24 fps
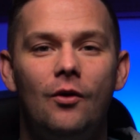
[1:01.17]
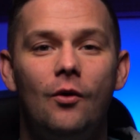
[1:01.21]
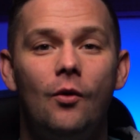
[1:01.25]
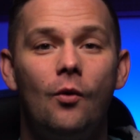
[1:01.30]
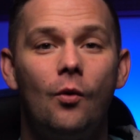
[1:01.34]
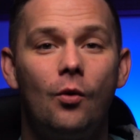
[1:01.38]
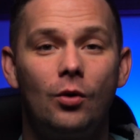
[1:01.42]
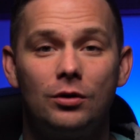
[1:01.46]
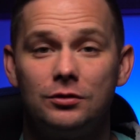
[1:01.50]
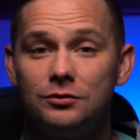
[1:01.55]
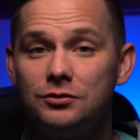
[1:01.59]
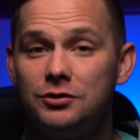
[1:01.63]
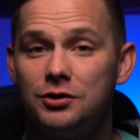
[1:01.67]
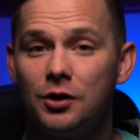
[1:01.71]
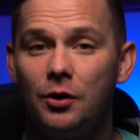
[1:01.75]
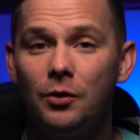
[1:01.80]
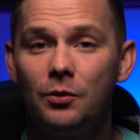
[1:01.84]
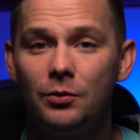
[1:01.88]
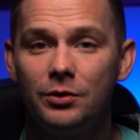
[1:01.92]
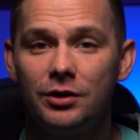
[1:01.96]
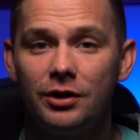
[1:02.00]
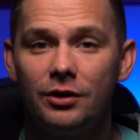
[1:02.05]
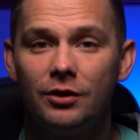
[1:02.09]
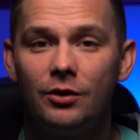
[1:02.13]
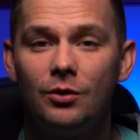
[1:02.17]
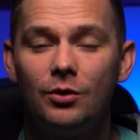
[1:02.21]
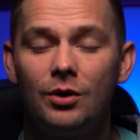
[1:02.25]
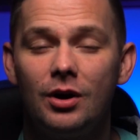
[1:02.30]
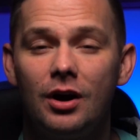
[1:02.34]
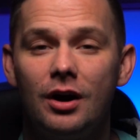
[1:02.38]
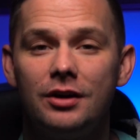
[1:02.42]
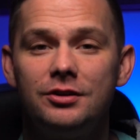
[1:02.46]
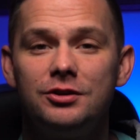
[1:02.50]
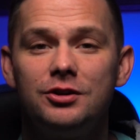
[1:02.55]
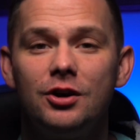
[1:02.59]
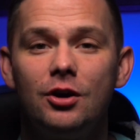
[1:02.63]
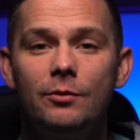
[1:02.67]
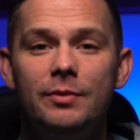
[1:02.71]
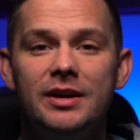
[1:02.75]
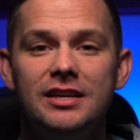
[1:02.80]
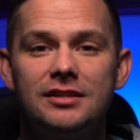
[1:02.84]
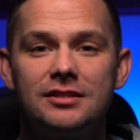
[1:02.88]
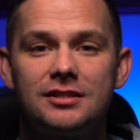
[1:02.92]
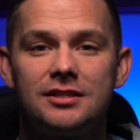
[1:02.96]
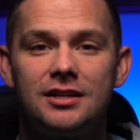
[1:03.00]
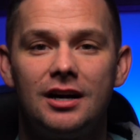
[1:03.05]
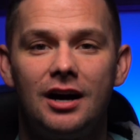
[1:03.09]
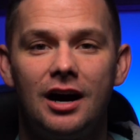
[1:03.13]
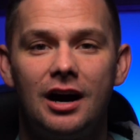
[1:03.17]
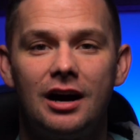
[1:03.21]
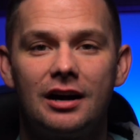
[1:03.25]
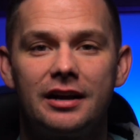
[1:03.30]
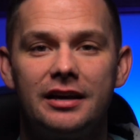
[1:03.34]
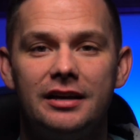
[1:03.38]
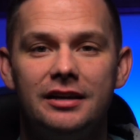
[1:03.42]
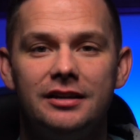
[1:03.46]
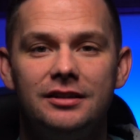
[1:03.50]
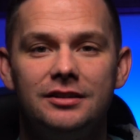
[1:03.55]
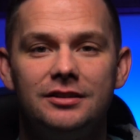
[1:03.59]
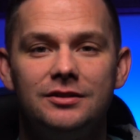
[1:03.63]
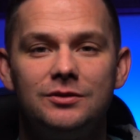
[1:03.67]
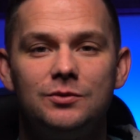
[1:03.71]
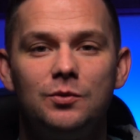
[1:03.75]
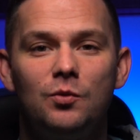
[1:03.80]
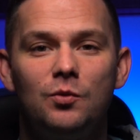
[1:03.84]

or don't know, Adobe Stock is